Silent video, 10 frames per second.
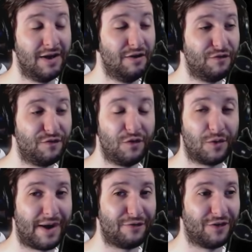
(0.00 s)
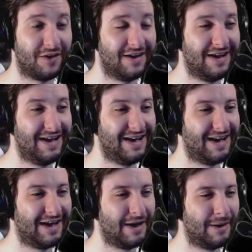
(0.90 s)
forever.
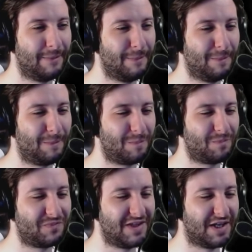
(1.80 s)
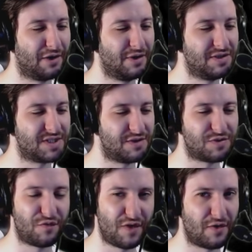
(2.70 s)
Um, you know, it was, it was,
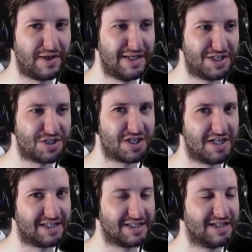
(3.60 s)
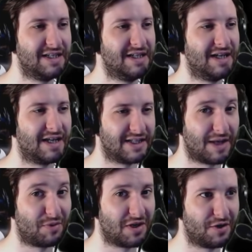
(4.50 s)
a very niche title. I think
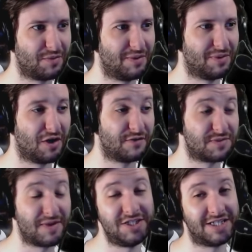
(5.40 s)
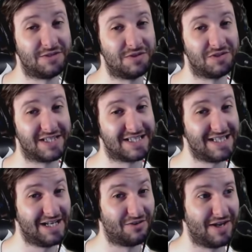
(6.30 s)
that put a lot of people off, especially because it was using the
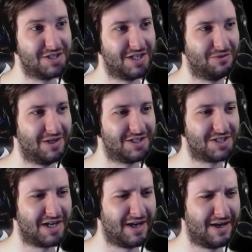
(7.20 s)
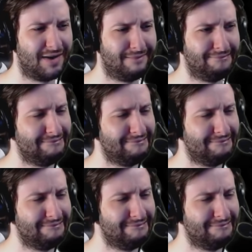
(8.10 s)
Attila engine, which uh,